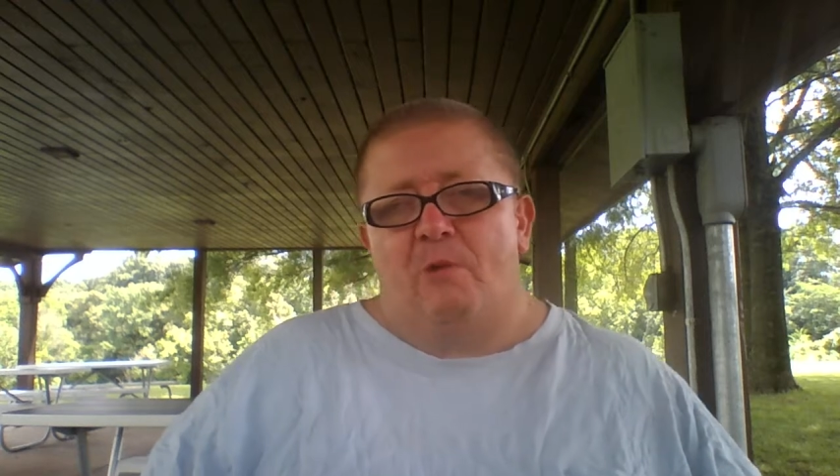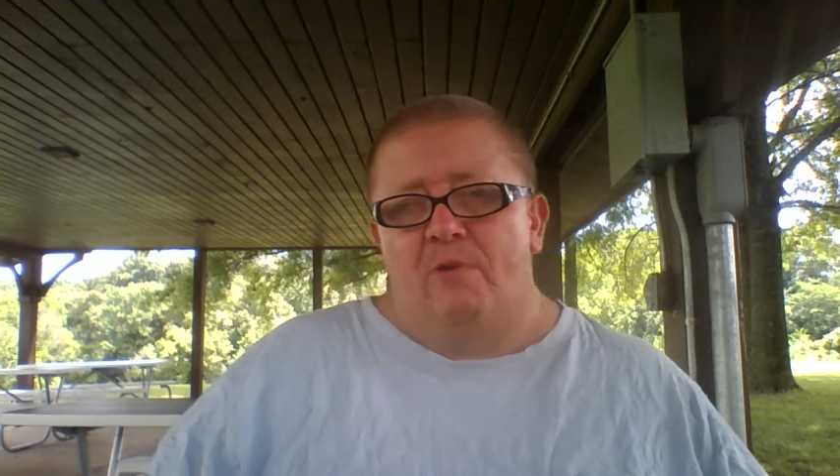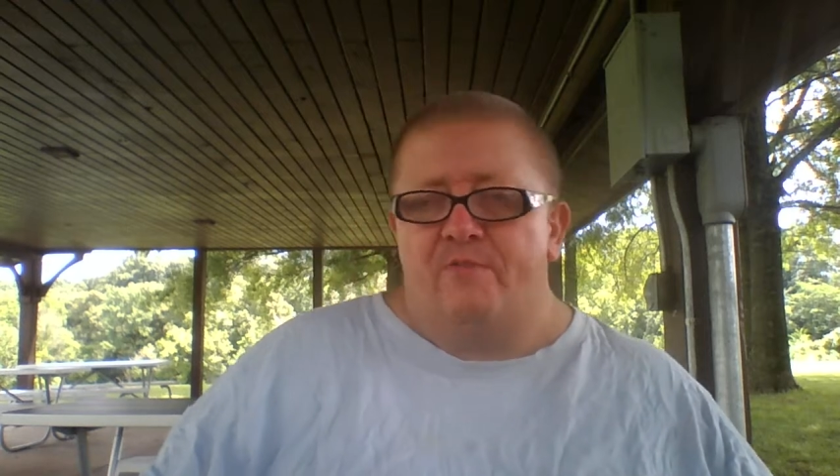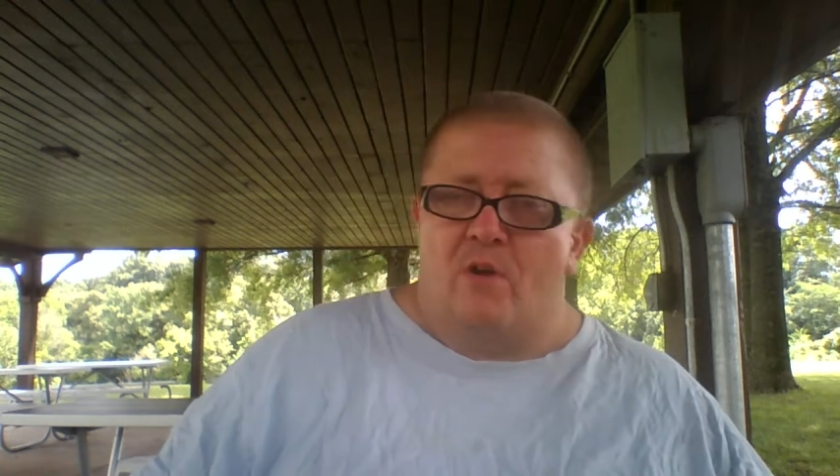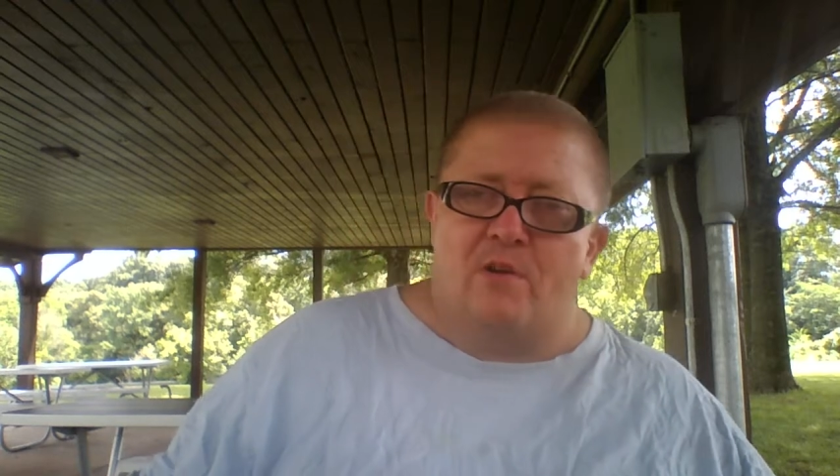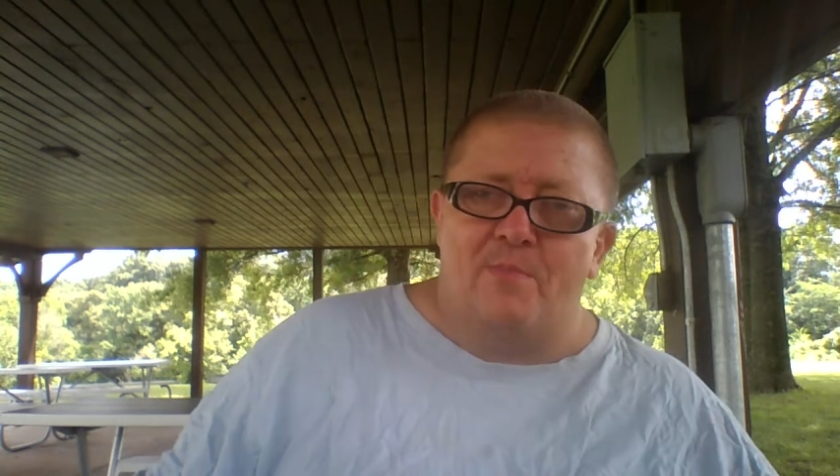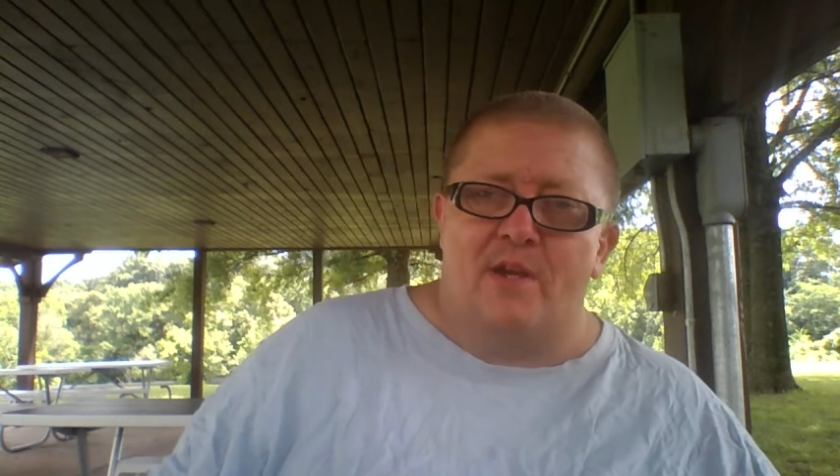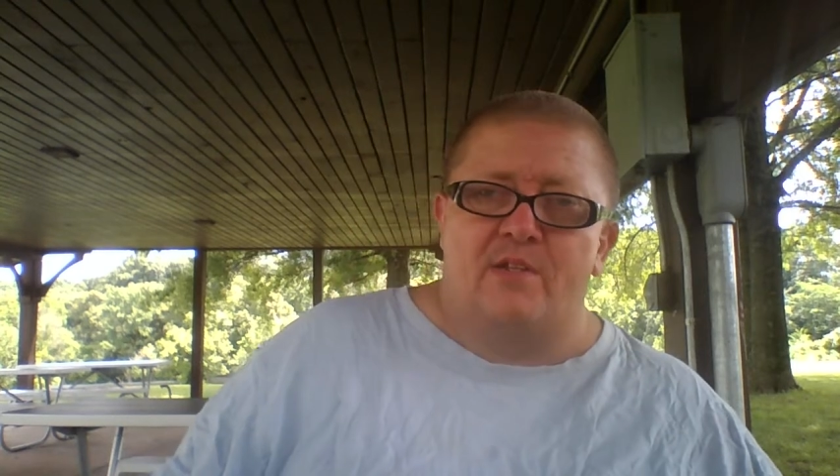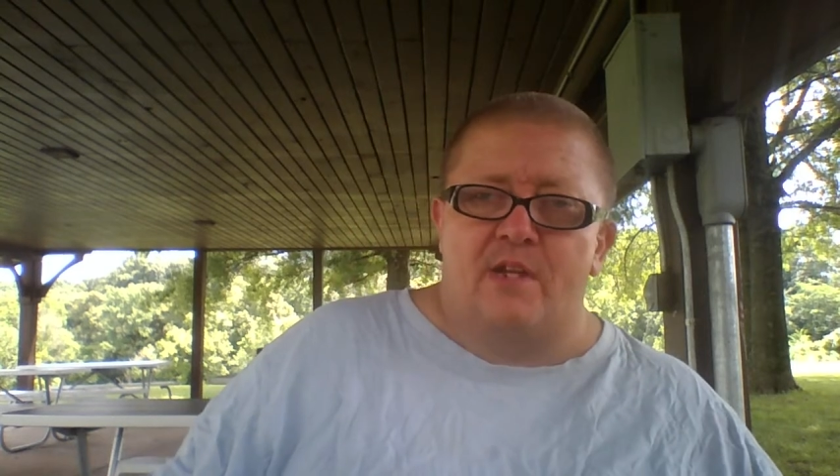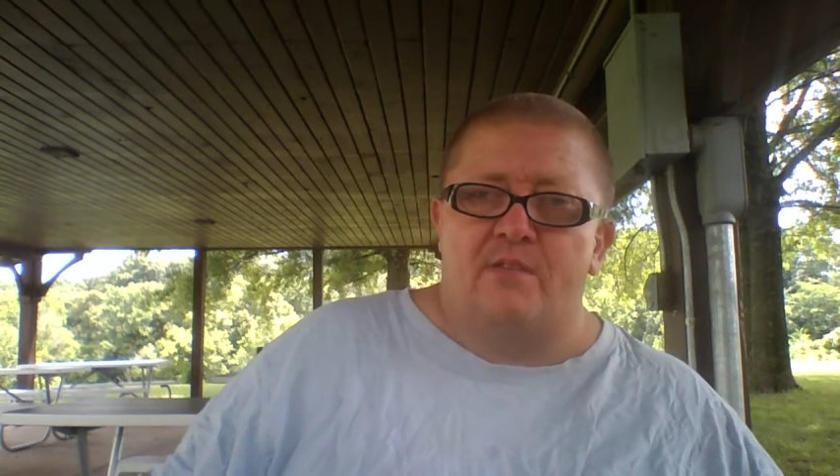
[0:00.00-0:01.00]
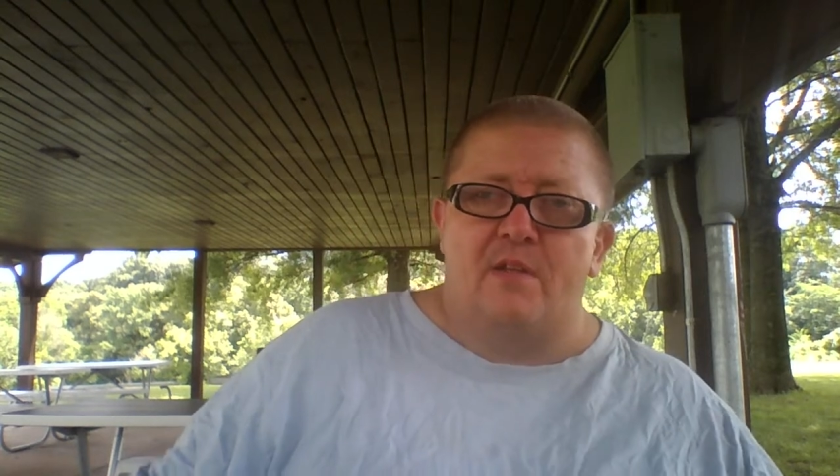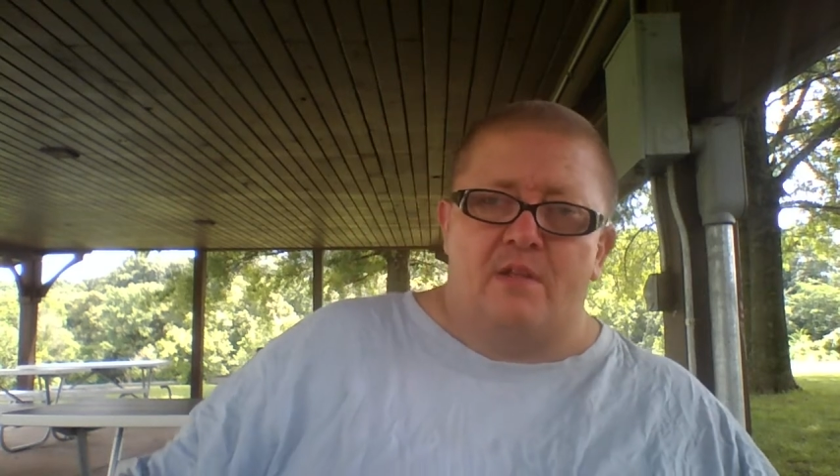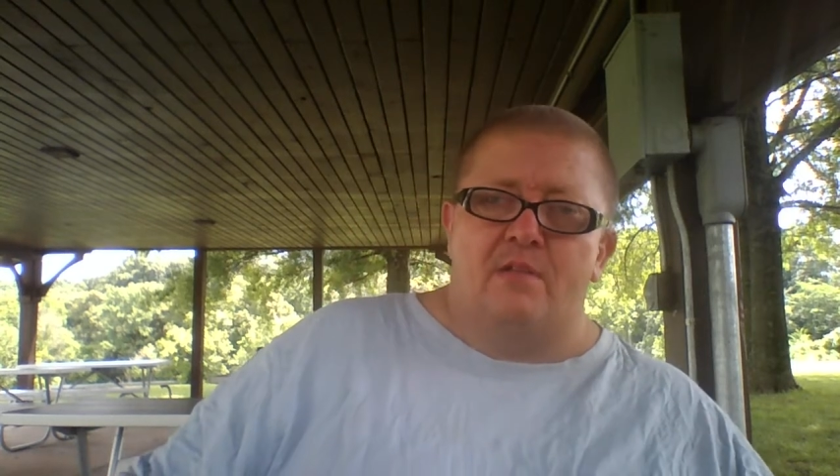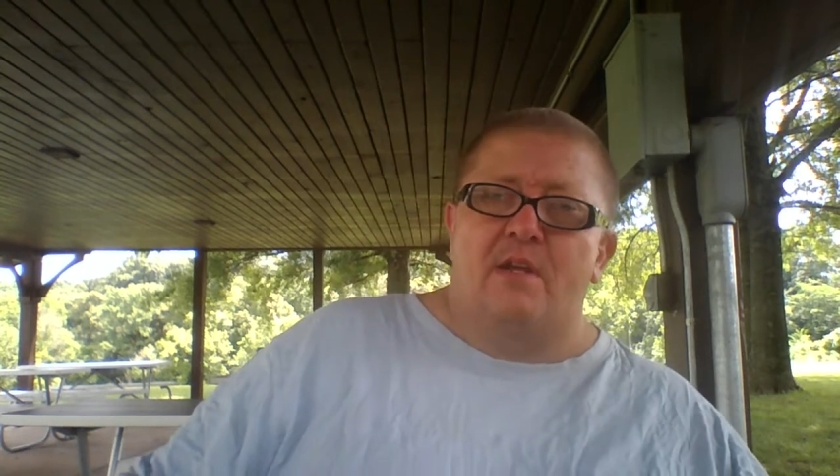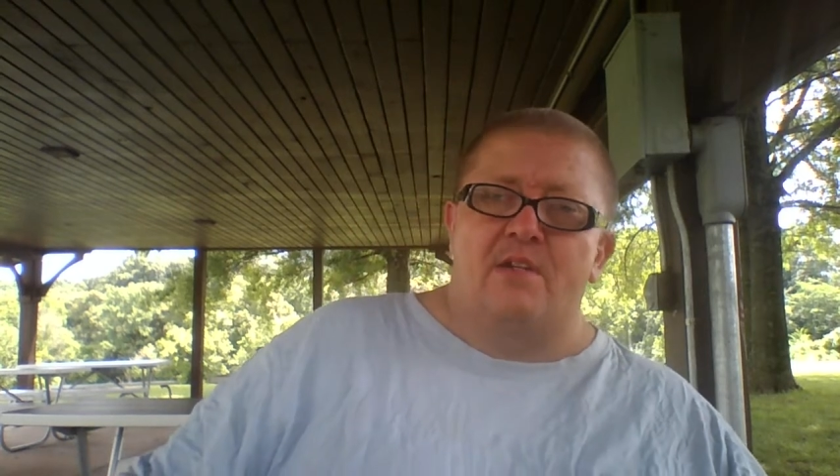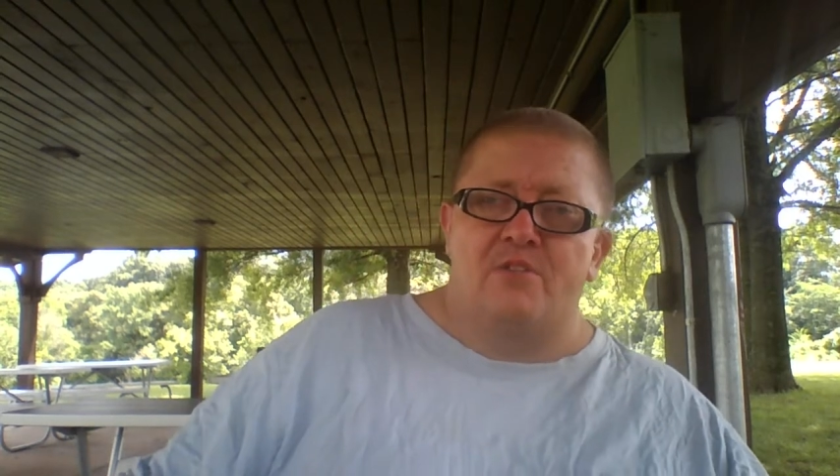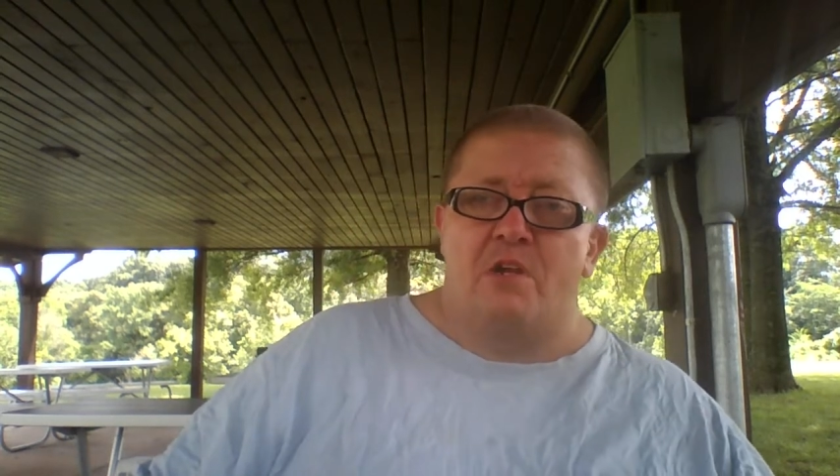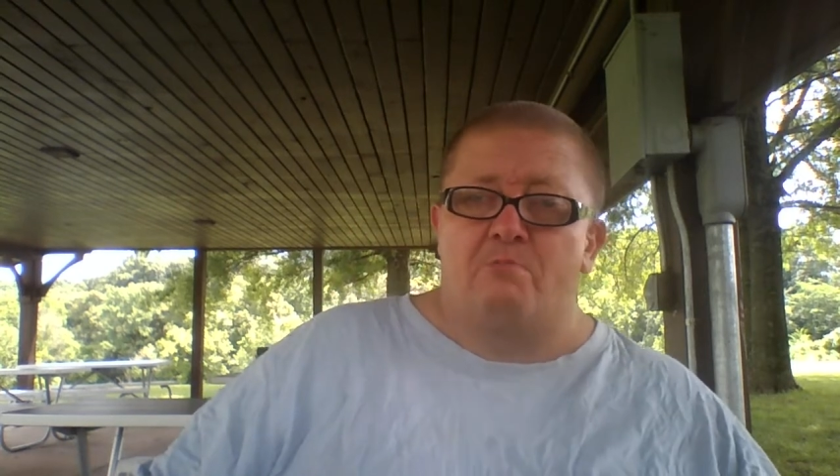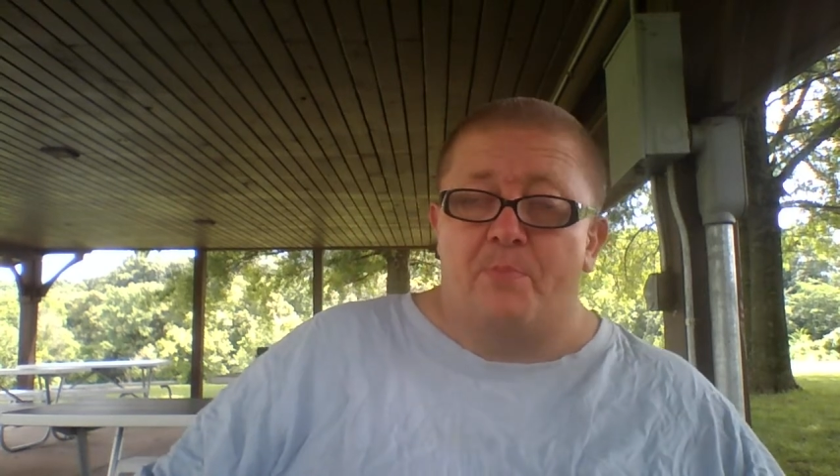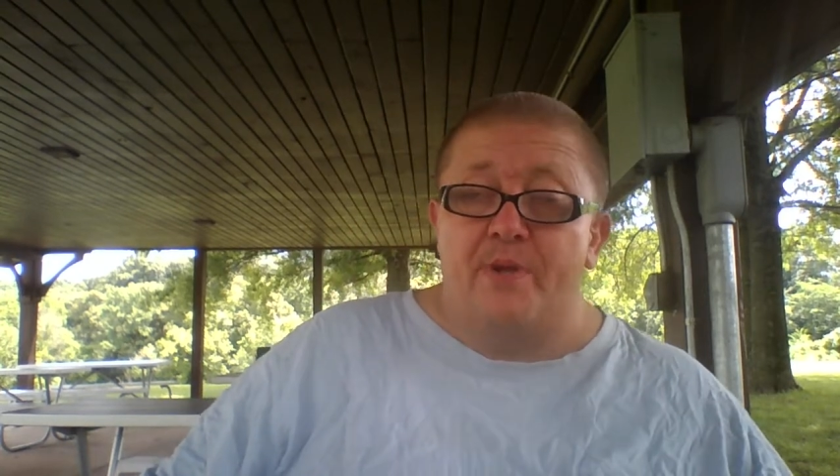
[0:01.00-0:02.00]
We've talked about that. That is
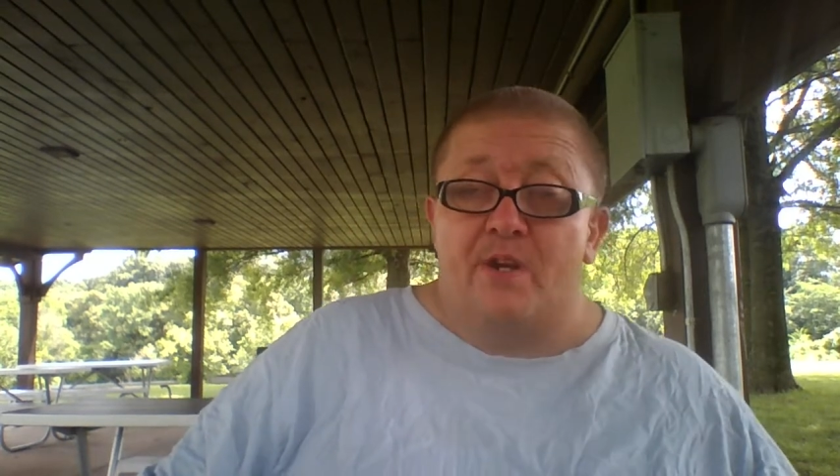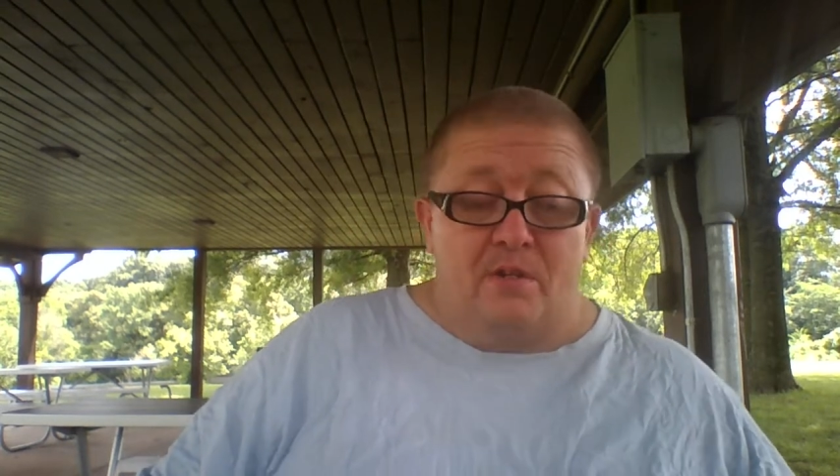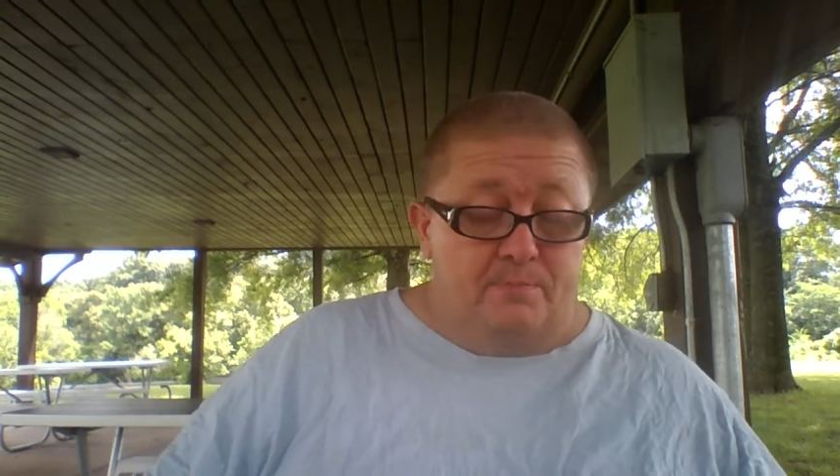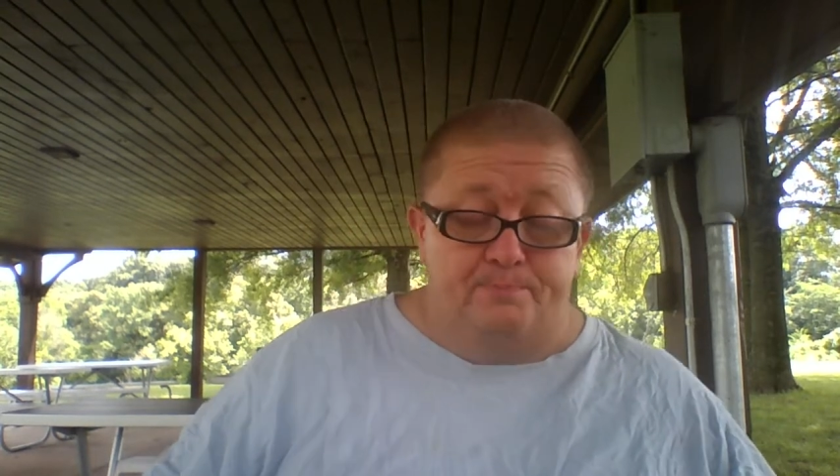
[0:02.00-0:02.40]
a repeater.